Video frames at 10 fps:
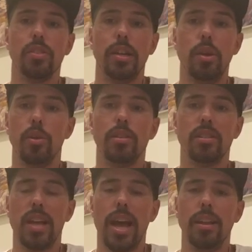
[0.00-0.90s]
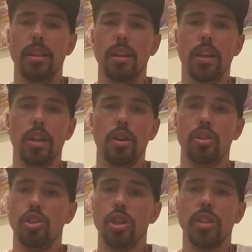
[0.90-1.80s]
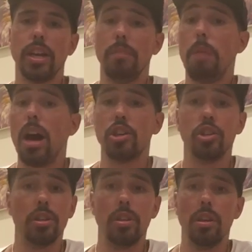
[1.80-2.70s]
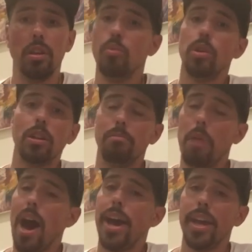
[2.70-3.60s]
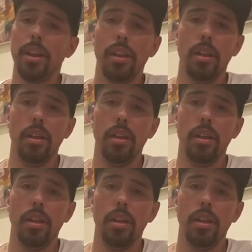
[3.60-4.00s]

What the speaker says: I noticed that it's just like a boxer would combine